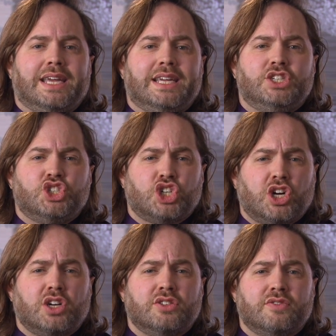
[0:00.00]
in
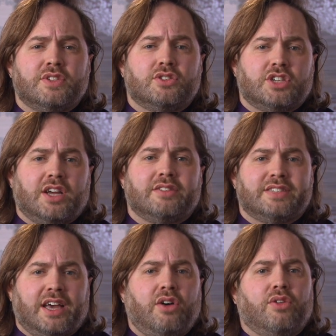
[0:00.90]
charge of their child's
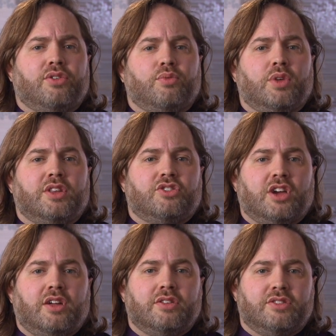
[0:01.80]
health when the
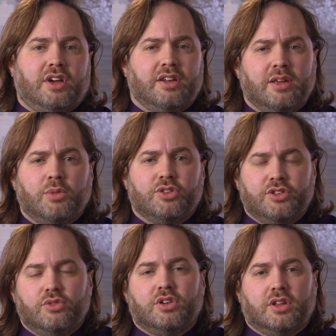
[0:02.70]
child is unable to
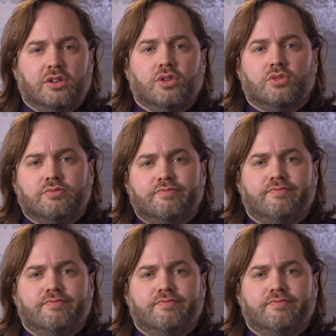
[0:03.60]
do it on their own.